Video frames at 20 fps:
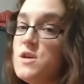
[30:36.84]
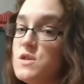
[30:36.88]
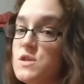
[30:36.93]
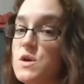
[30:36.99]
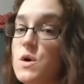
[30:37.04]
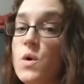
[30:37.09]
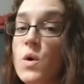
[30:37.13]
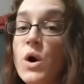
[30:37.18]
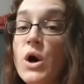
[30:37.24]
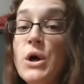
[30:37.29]

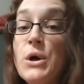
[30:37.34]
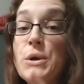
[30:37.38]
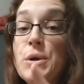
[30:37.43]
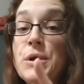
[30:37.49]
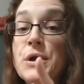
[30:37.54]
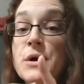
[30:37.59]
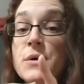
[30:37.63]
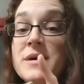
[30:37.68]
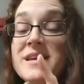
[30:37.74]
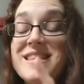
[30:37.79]
So
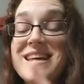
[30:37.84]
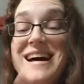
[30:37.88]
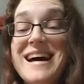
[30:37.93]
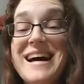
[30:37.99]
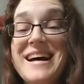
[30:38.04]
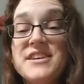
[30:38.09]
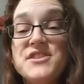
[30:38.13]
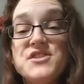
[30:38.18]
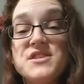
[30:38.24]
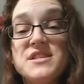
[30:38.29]
knowing the
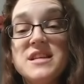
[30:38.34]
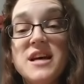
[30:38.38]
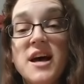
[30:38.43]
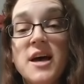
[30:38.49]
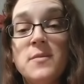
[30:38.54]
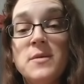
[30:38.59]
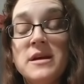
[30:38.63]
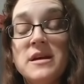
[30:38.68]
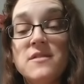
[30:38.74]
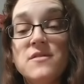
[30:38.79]
action
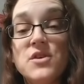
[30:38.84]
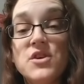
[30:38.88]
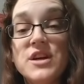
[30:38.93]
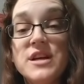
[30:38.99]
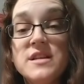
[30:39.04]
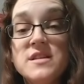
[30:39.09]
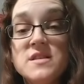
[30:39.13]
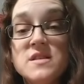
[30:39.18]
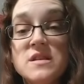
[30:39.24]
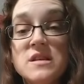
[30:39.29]
timing of your
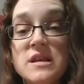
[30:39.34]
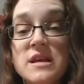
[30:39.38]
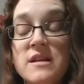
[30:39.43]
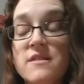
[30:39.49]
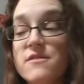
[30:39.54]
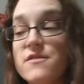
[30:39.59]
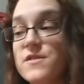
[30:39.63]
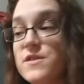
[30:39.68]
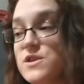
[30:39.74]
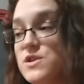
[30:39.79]

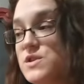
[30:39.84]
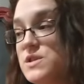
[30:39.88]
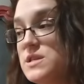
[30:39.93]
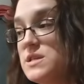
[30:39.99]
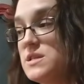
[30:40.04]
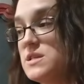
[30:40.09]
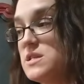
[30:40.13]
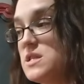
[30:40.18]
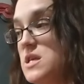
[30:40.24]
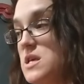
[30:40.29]
insulin
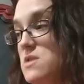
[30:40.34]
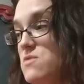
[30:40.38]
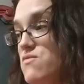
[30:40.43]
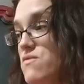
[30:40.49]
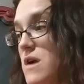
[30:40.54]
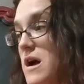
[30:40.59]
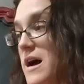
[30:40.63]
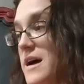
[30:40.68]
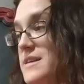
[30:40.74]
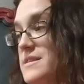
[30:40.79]
versus the
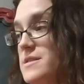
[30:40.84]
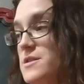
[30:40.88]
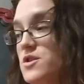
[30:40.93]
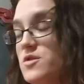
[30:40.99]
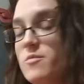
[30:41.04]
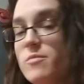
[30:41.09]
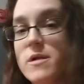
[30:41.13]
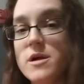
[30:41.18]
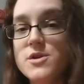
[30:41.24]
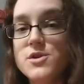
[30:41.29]
rise in
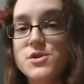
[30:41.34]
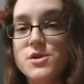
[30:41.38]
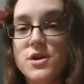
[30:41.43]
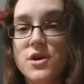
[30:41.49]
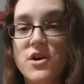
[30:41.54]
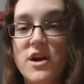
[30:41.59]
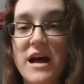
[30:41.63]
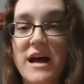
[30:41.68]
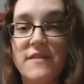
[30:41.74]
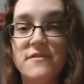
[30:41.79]
your blood
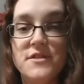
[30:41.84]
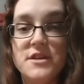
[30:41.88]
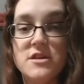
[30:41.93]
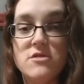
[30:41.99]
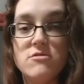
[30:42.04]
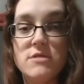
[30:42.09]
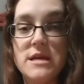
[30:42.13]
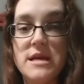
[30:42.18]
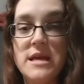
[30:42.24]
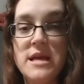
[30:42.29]
sugar after
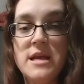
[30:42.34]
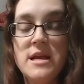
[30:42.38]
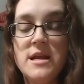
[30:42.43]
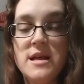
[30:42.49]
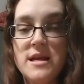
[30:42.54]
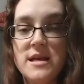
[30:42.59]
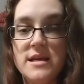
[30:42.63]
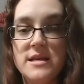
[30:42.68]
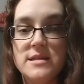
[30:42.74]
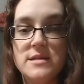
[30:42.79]
you eat
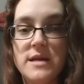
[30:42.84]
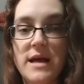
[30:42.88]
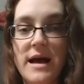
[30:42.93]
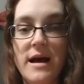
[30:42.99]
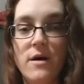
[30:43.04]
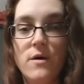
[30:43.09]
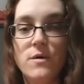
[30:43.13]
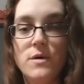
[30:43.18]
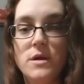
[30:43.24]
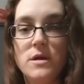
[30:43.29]
is
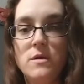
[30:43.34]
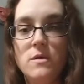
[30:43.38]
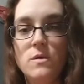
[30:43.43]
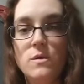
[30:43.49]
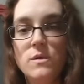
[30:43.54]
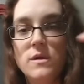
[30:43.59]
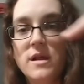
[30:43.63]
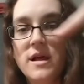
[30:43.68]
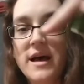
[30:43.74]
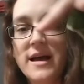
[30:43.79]
how
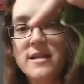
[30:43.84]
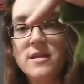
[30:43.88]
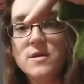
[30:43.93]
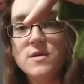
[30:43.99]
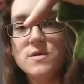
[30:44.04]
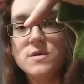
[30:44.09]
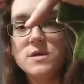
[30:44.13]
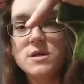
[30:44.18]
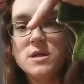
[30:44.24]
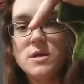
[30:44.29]
you line
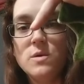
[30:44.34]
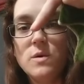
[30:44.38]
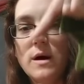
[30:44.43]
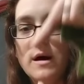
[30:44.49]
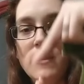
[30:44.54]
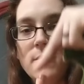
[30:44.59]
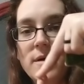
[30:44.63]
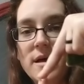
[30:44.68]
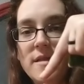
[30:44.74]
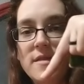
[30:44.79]
those two
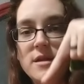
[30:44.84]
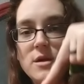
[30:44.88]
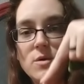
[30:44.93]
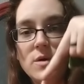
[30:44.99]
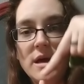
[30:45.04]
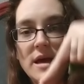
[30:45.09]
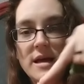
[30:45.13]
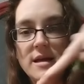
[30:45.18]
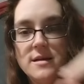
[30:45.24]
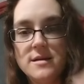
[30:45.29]
up and
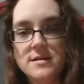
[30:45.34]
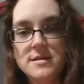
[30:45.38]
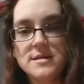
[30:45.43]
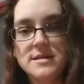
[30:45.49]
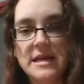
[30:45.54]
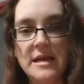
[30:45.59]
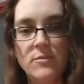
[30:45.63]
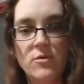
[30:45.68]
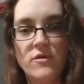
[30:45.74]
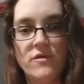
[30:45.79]
you get
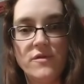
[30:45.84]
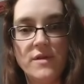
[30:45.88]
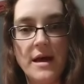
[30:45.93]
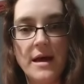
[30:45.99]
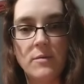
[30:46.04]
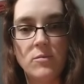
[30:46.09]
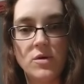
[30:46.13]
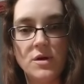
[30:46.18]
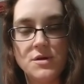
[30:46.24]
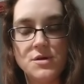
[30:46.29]
stable
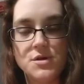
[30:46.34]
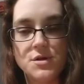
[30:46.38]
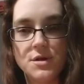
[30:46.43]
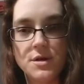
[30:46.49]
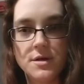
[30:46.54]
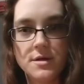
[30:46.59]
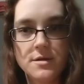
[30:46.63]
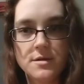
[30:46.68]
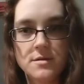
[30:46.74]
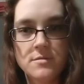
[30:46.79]
flat blood
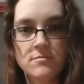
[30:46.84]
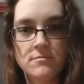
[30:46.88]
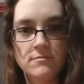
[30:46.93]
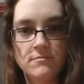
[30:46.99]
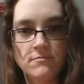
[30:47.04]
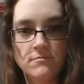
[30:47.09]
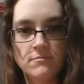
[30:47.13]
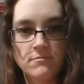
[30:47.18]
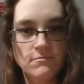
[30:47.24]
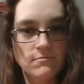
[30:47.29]
sugars.
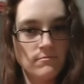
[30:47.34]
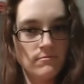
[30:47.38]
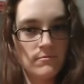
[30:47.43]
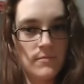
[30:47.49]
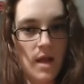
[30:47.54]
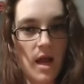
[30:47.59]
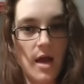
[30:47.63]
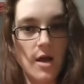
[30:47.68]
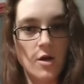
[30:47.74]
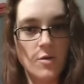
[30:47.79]

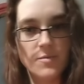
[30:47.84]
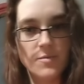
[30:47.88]
I